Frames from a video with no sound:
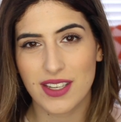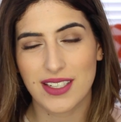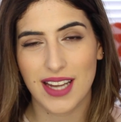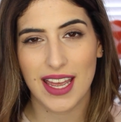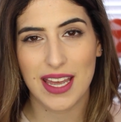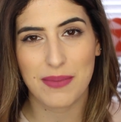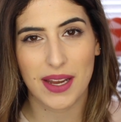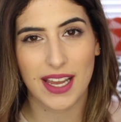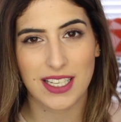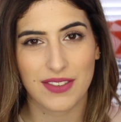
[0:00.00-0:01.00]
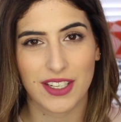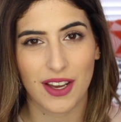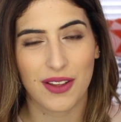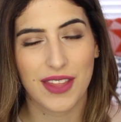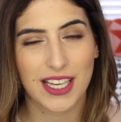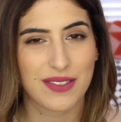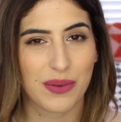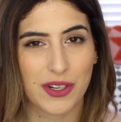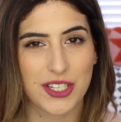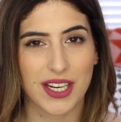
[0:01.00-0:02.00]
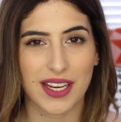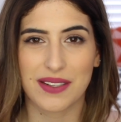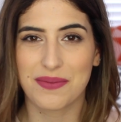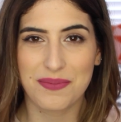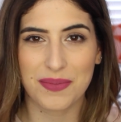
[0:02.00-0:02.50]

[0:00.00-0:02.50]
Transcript: Sunday in my next video. Thanks for watching.